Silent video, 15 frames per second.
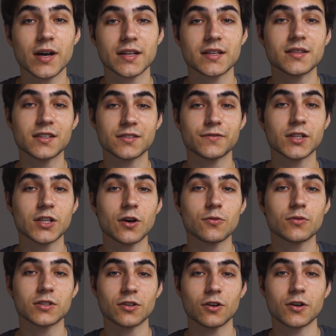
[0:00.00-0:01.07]
and in this video
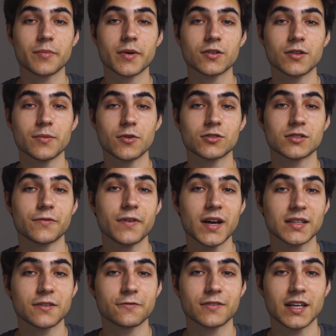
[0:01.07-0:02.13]
we'll talk about the most
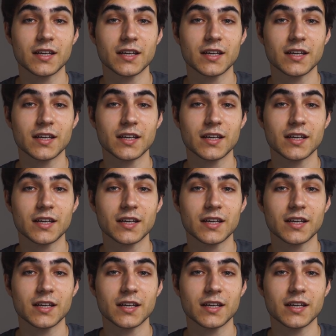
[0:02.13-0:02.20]
effective